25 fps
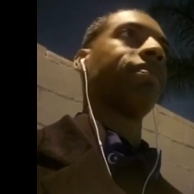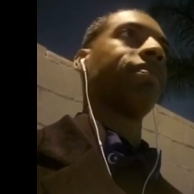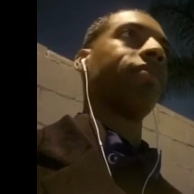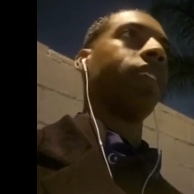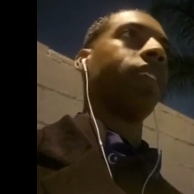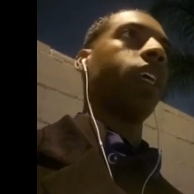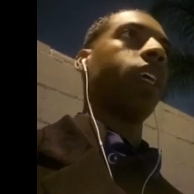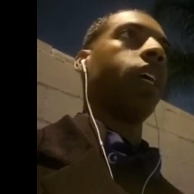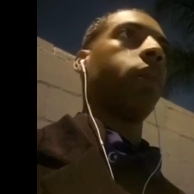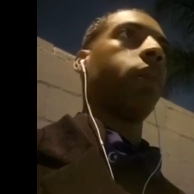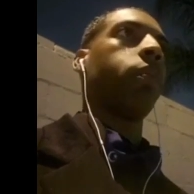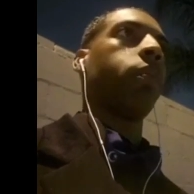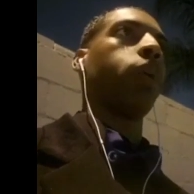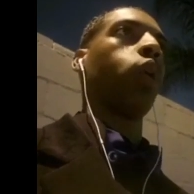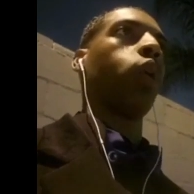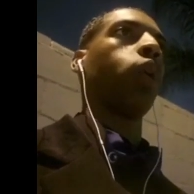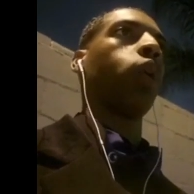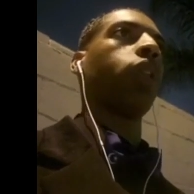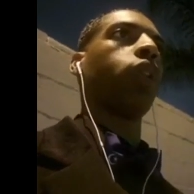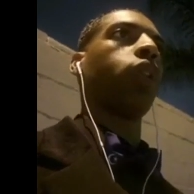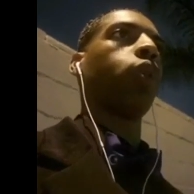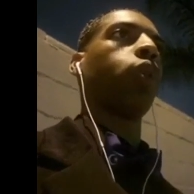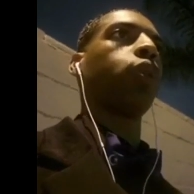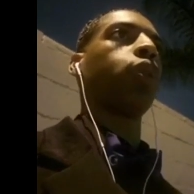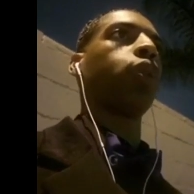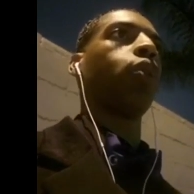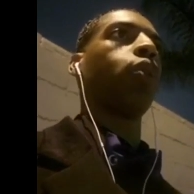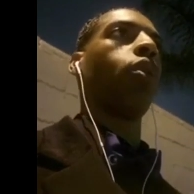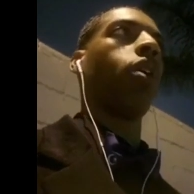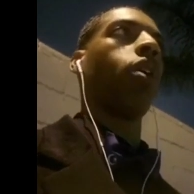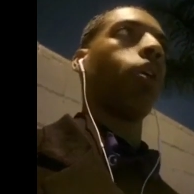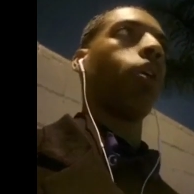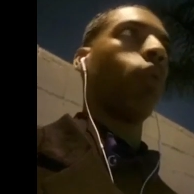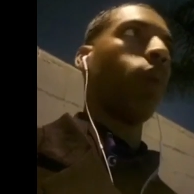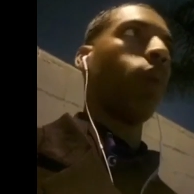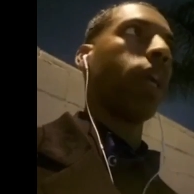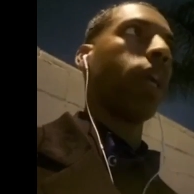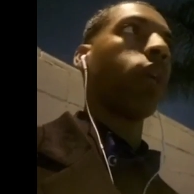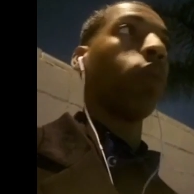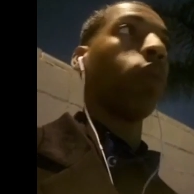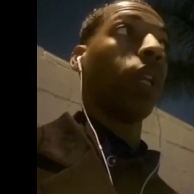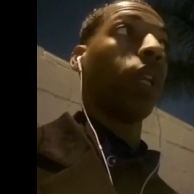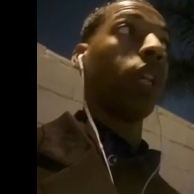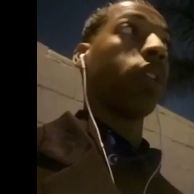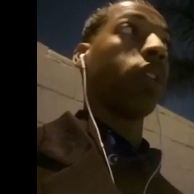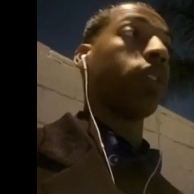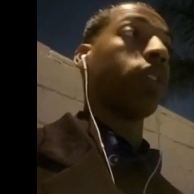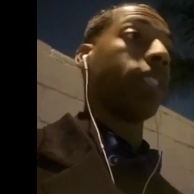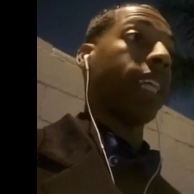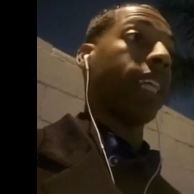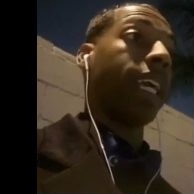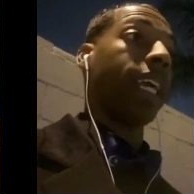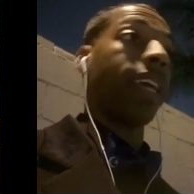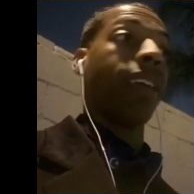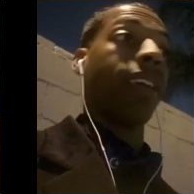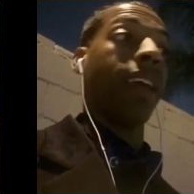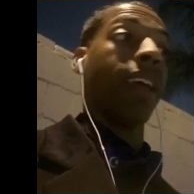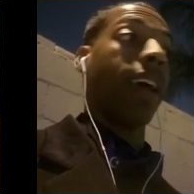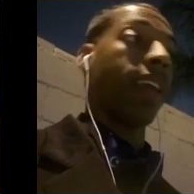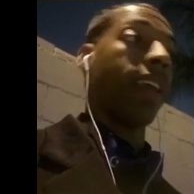But only those who are awake will understand that.